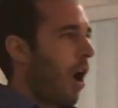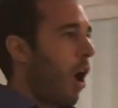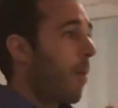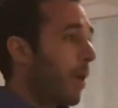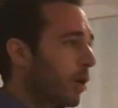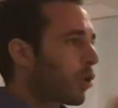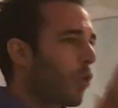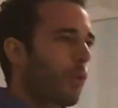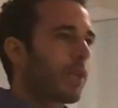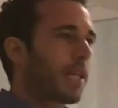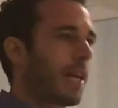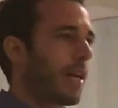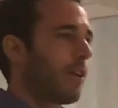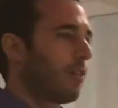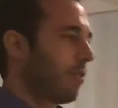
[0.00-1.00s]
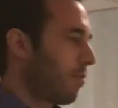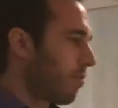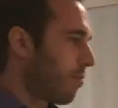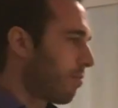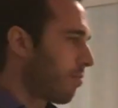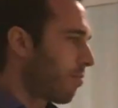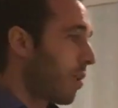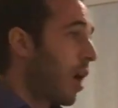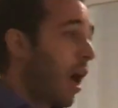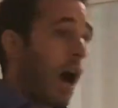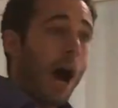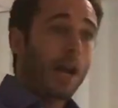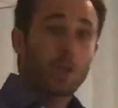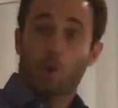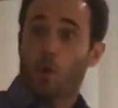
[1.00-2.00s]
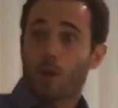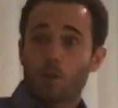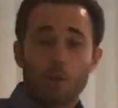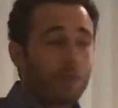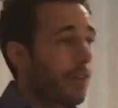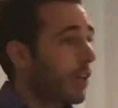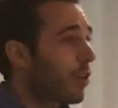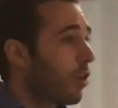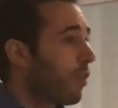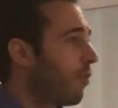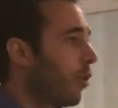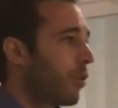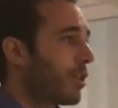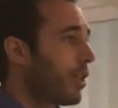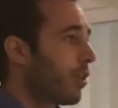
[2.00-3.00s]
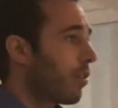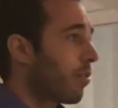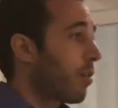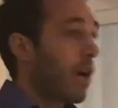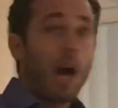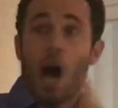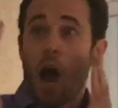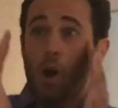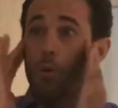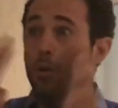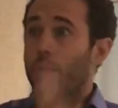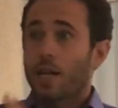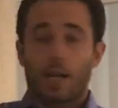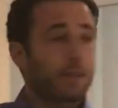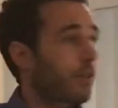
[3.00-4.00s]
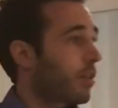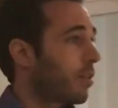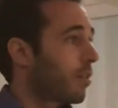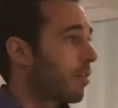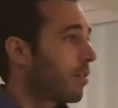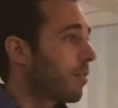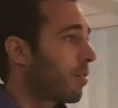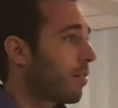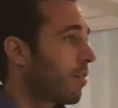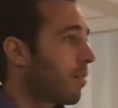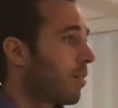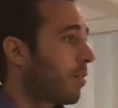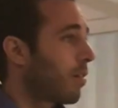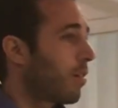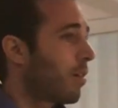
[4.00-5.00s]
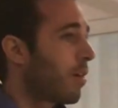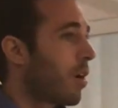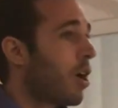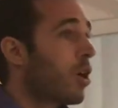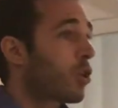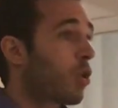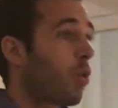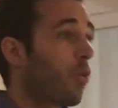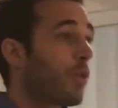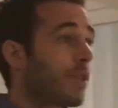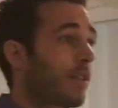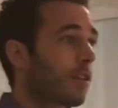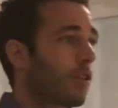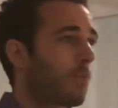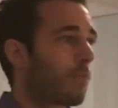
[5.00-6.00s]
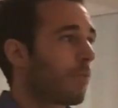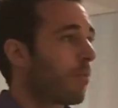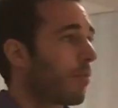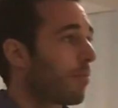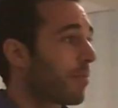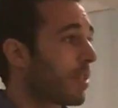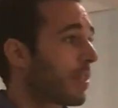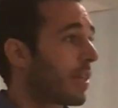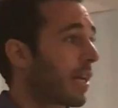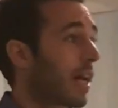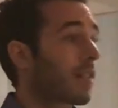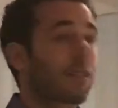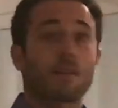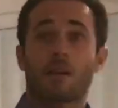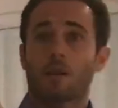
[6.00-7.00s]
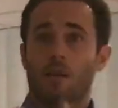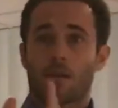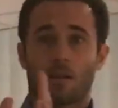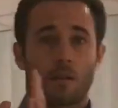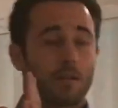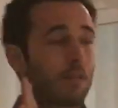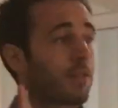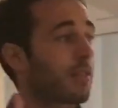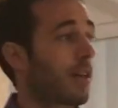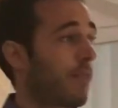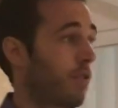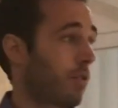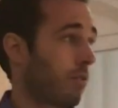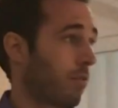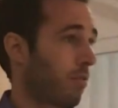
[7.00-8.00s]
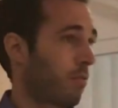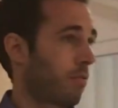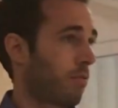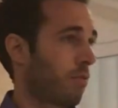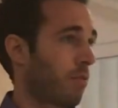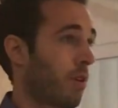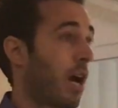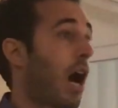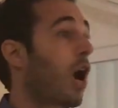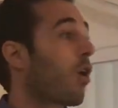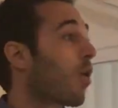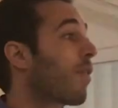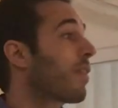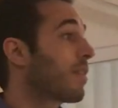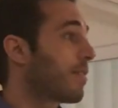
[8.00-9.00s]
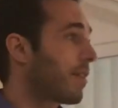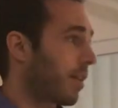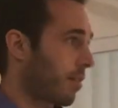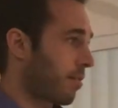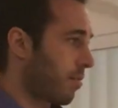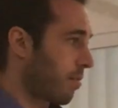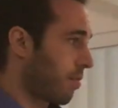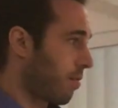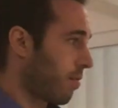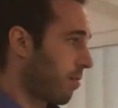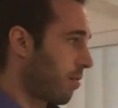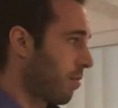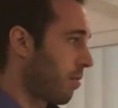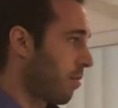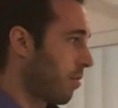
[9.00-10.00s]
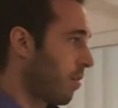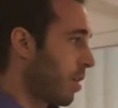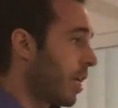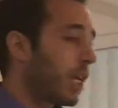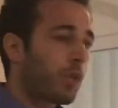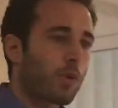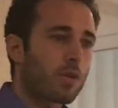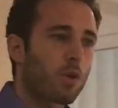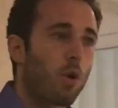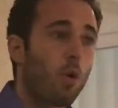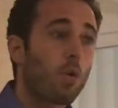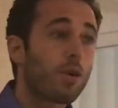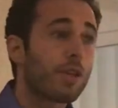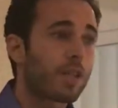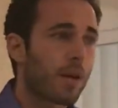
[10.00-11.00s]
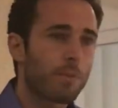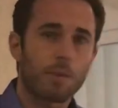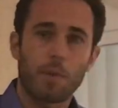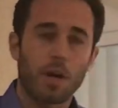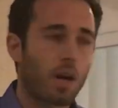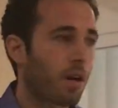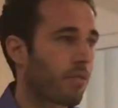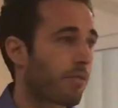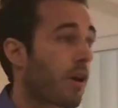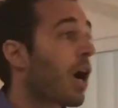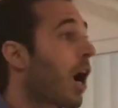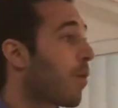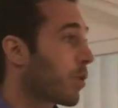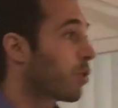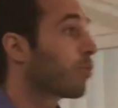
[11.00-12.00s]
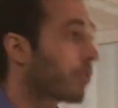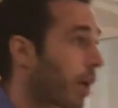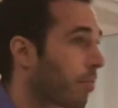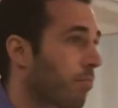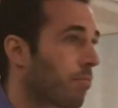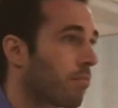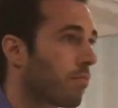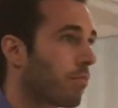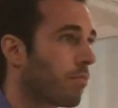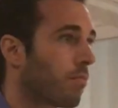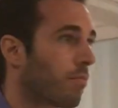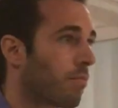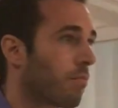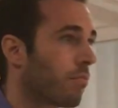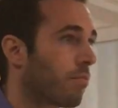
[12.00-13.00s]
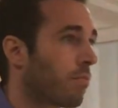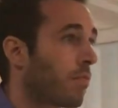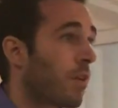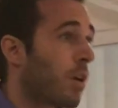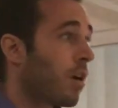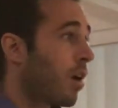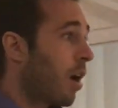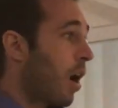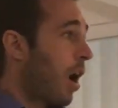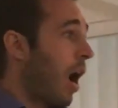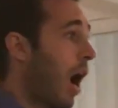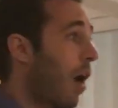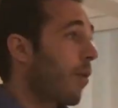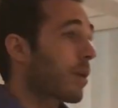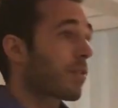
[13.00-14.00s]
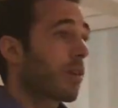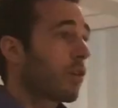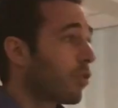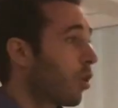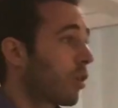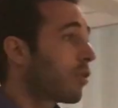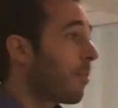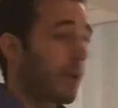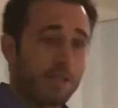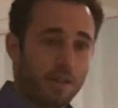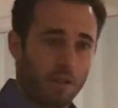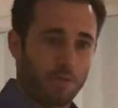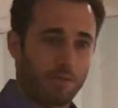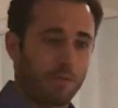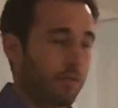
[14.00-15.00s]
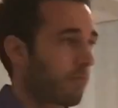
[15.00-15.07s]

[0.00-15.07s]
About a week later, I tried to invite her for dinner. I really liked her. So we set a meeting at 7. I arrived at 6. It was the only time in my life I was on time. I was not myself.